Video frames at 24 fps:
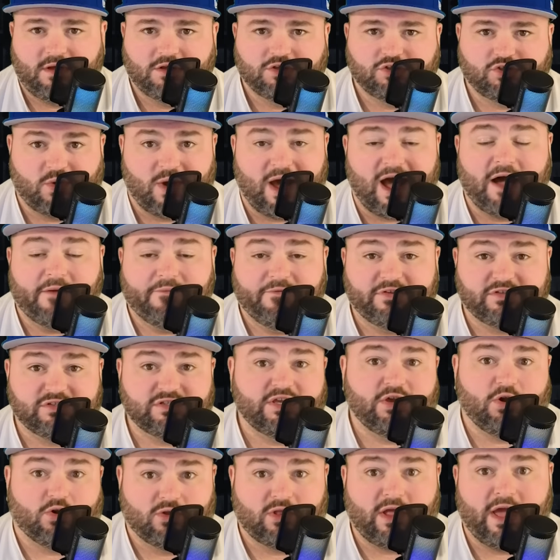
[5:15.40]
So,
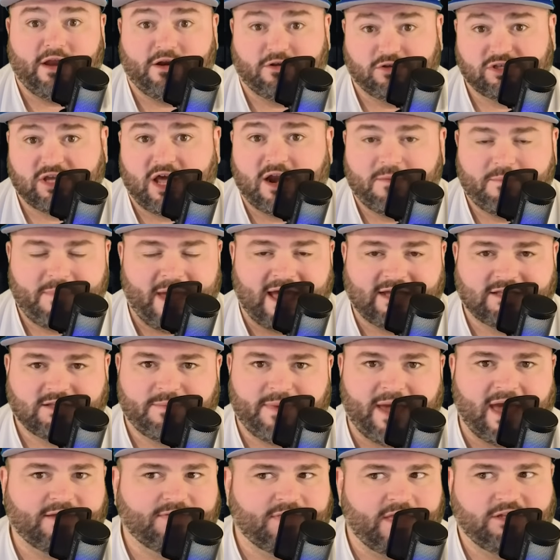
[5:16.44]
obviously, Orlando's on a
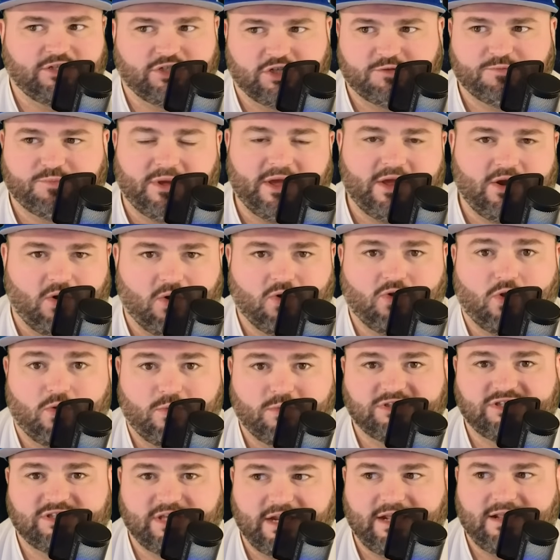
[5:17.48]
back-to-back. They just played
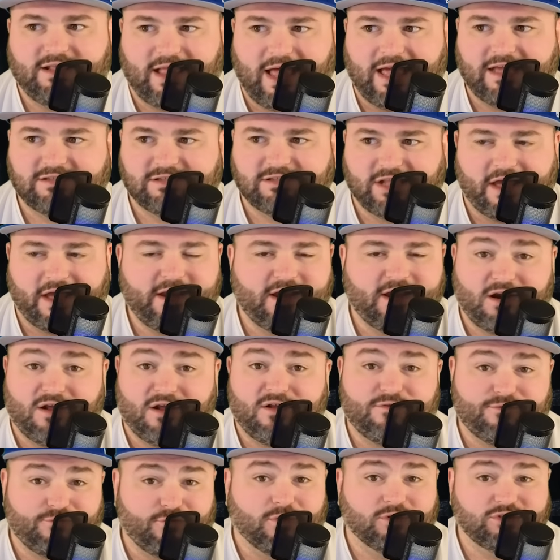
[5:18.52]
Oklahoma City last night, and
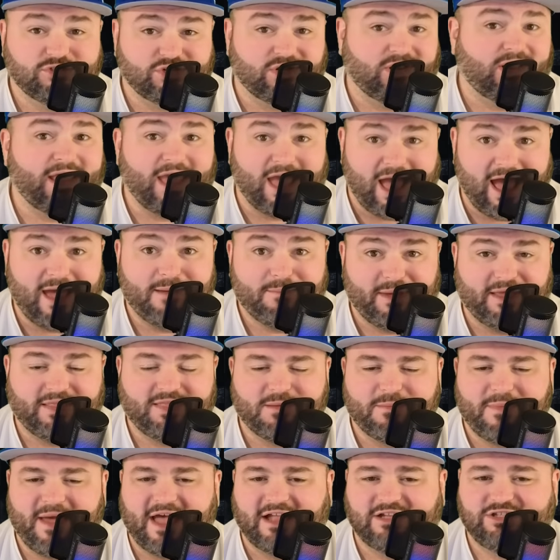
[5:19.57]
unfortunately, I bet
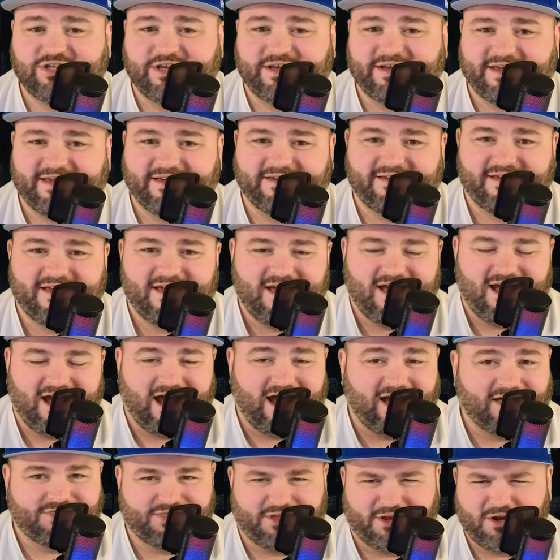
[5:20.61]
the Magic.
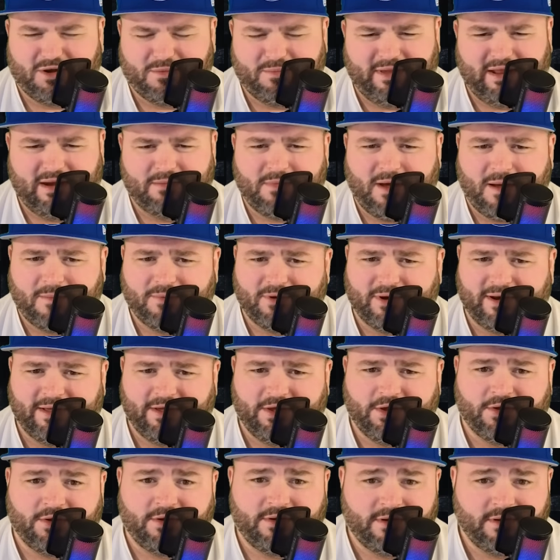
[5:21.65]
Thunder beat them up pretty
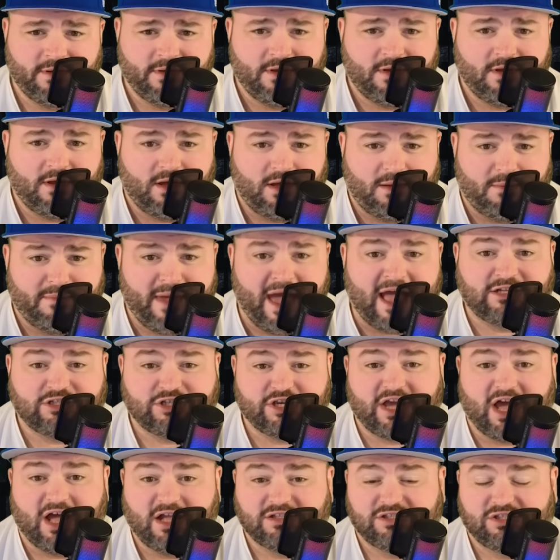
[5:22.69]
good.
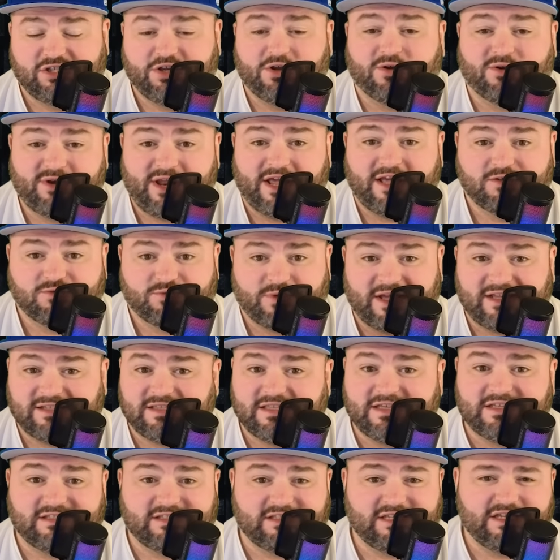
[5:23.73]
Magic on 0 days rest
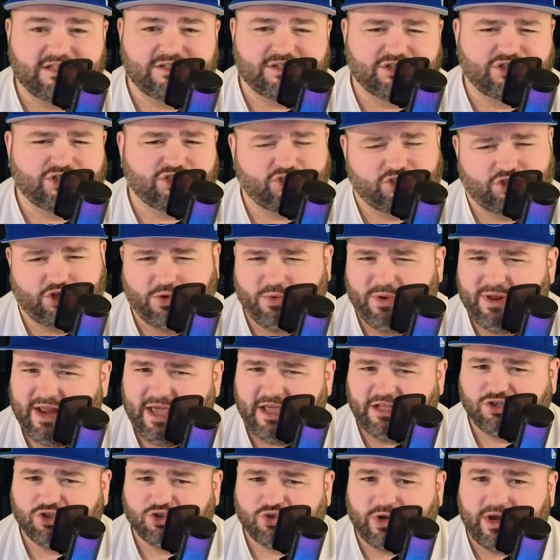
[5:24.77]
this season, just
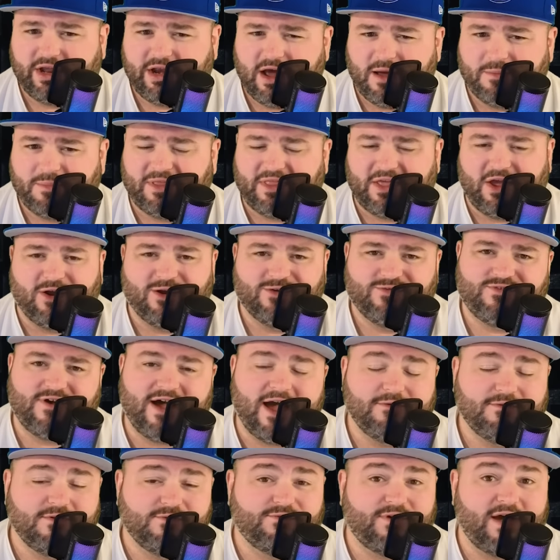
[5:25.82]
2-8 straight up, but they are
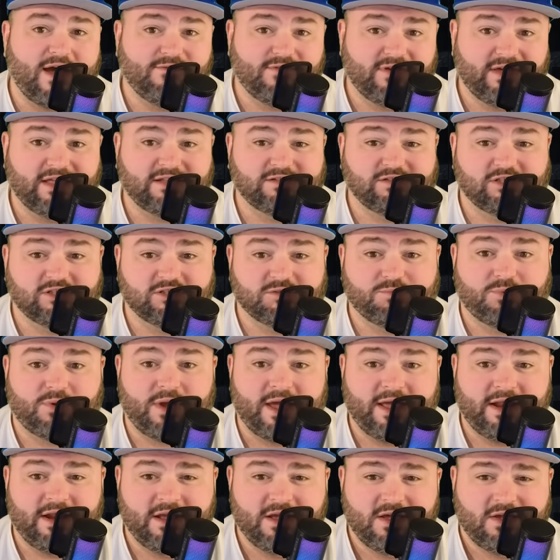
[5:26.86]
5-5 against the
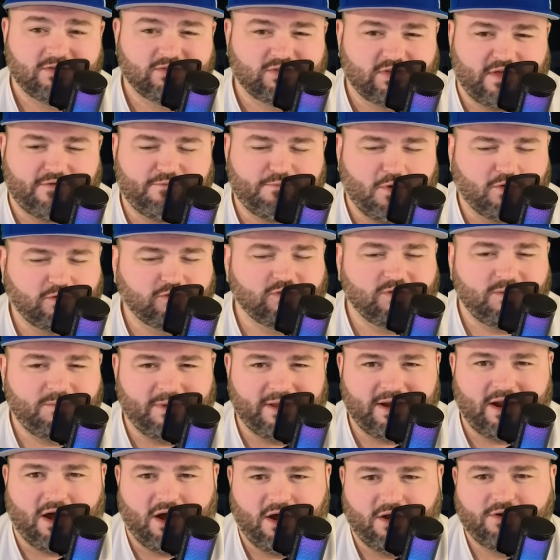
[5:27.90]
spread. So they've mostly
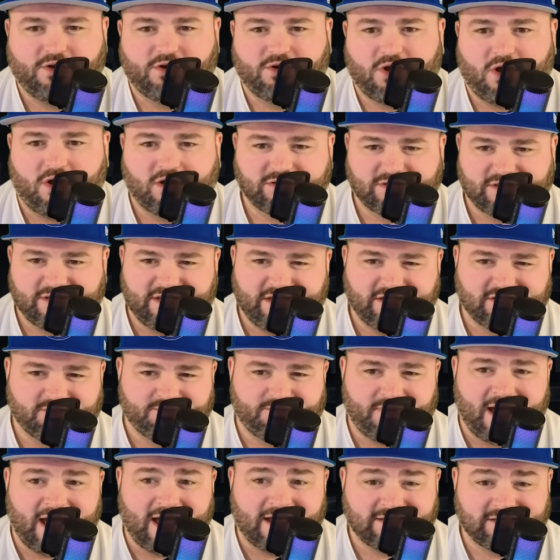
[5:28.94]
been underdogs in these
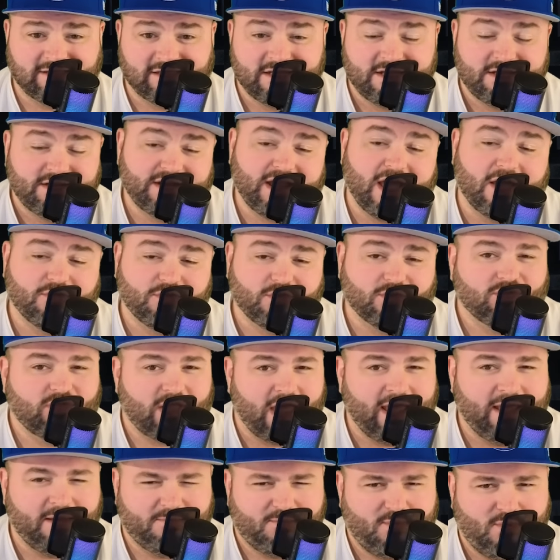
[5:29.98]
spots. Now they're
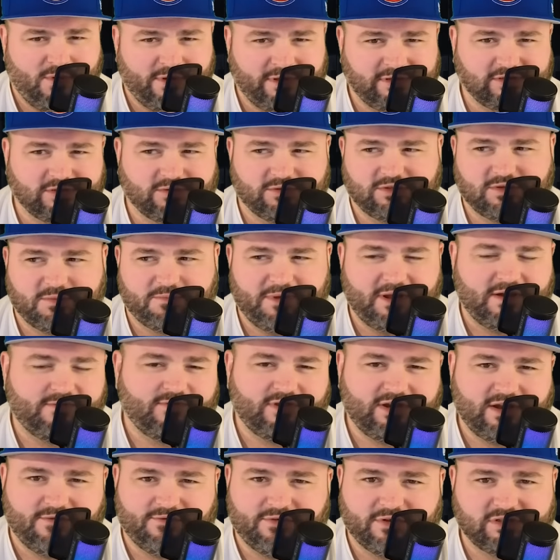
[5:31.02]
laying points, so it's a bit of
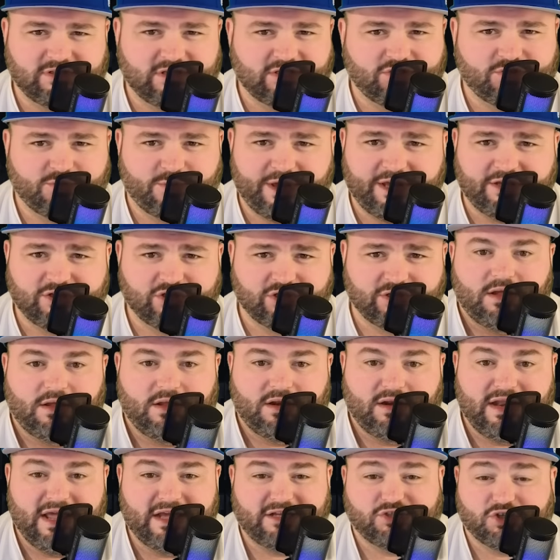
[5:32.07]
a different situation.
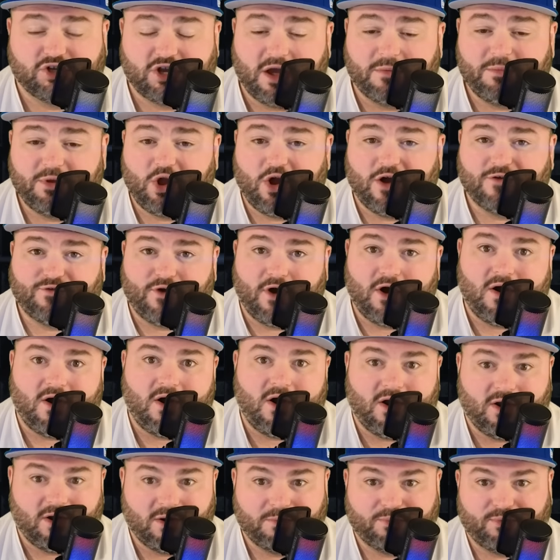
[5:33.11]
Knicks are coming off a
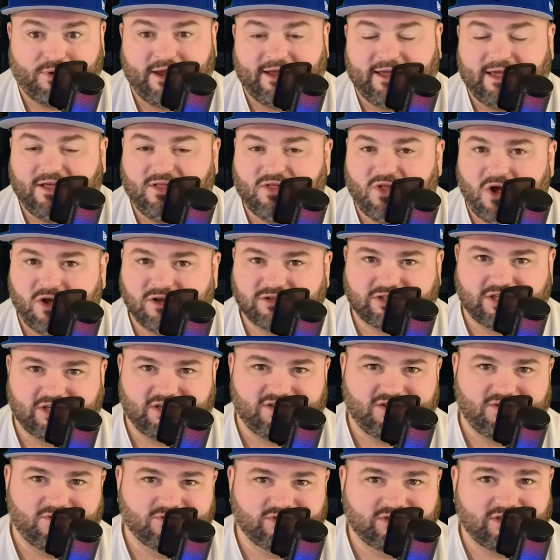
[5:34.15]
heartbreaking loss to
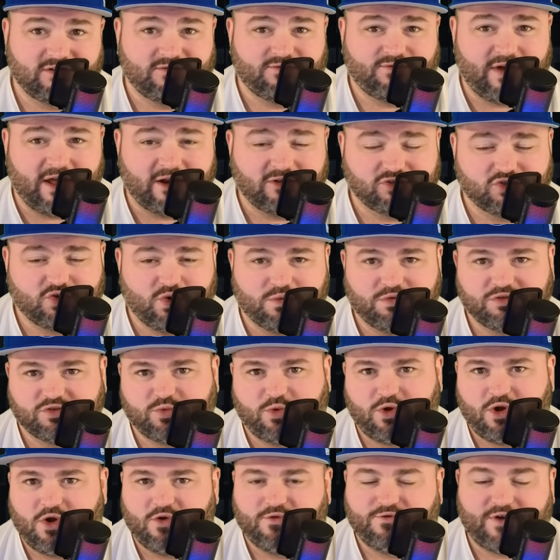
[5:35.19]
Houston. Final score was
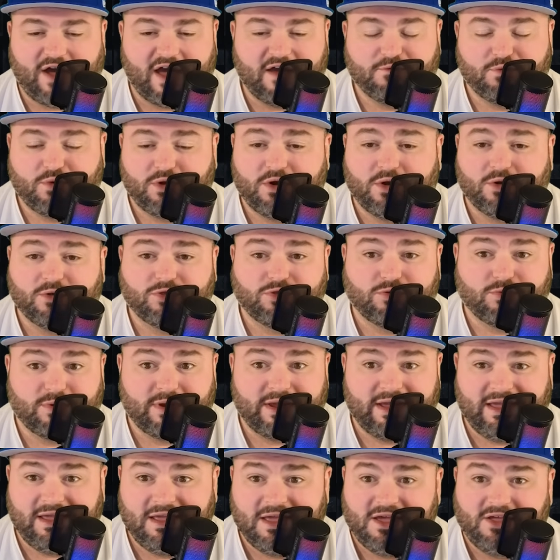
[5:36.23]

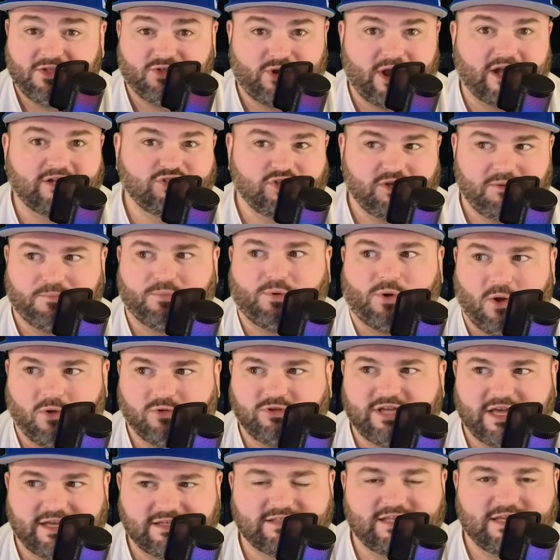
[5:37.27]
105-103. They're actually
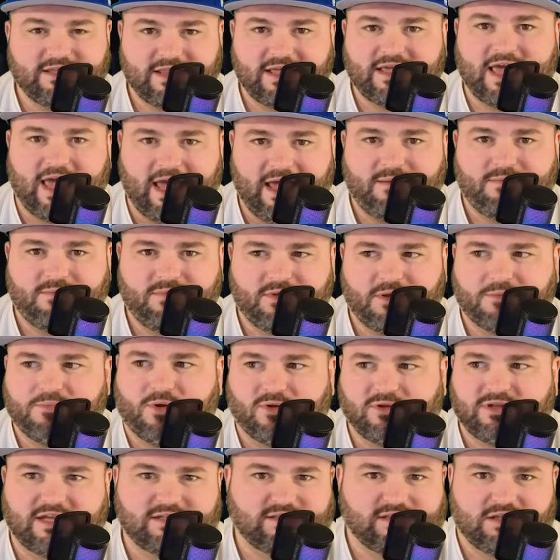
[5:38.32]
protesting the game. They're
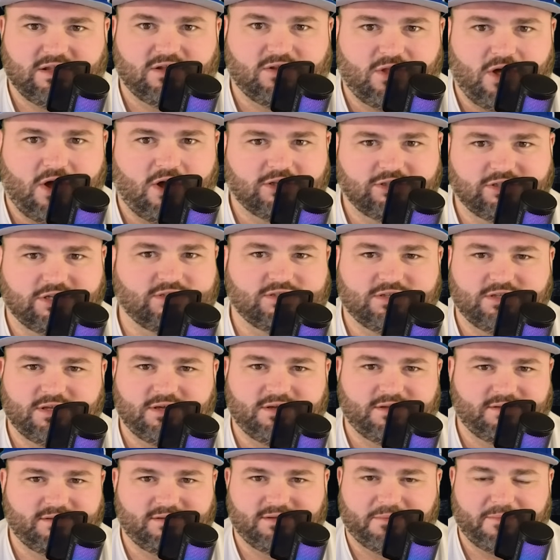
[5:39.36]
protesting the loss because
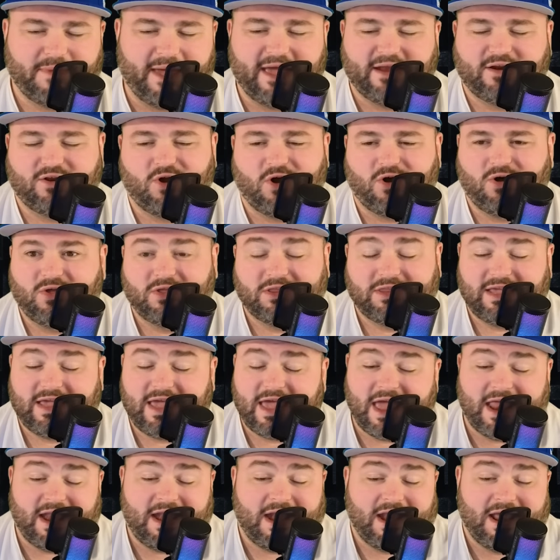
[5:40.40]
of the bad call at the
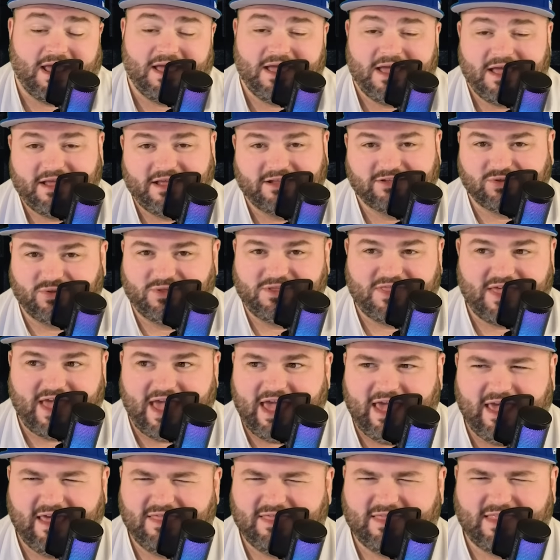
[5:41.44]
end. It's only the
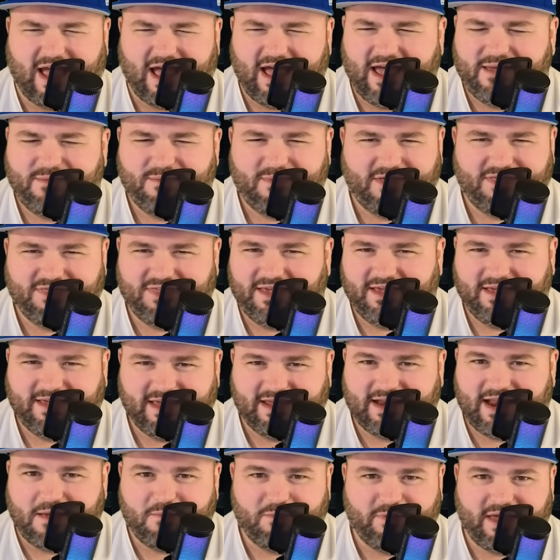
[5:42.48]
8th time, I think,
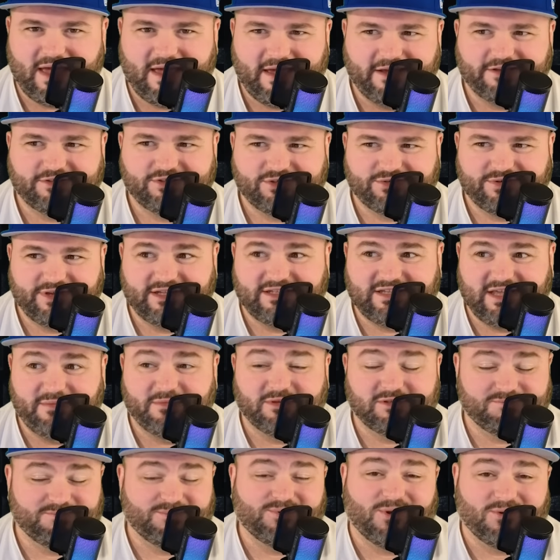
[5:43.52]
in NBA history a team
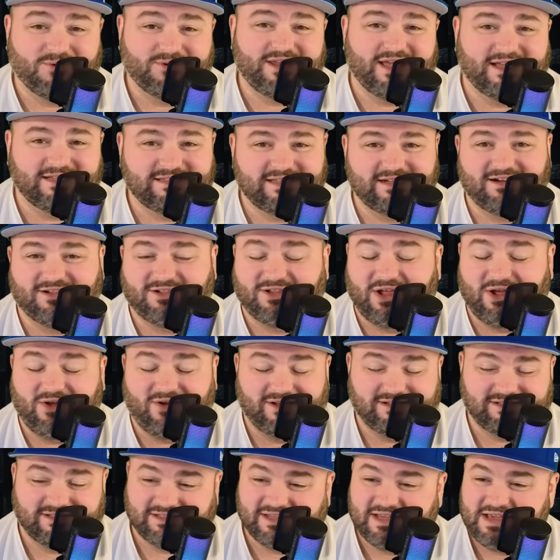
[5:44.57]
has protested a
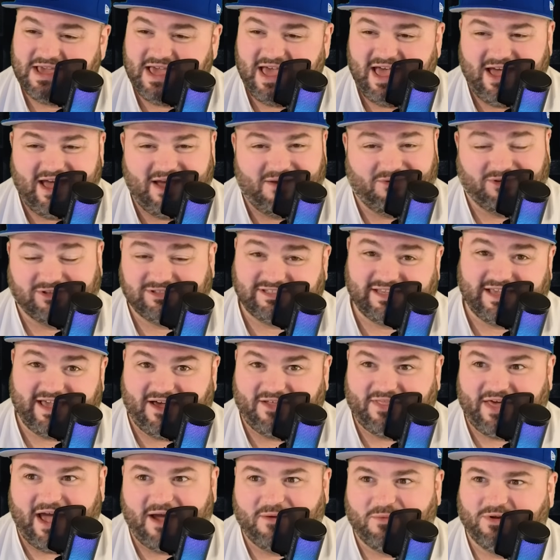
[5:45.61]
loss. We'll see
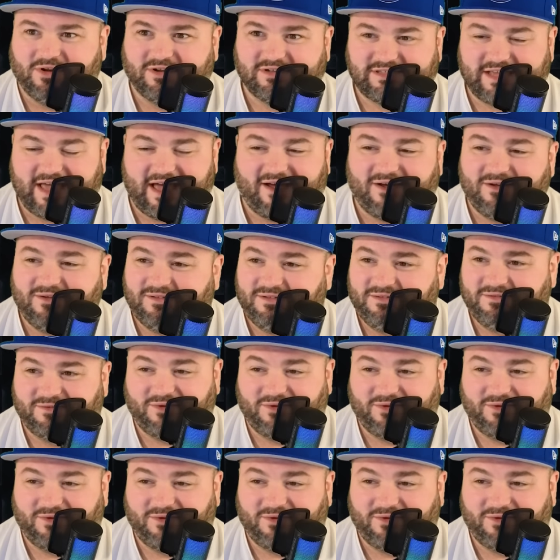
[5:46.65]
how that works out.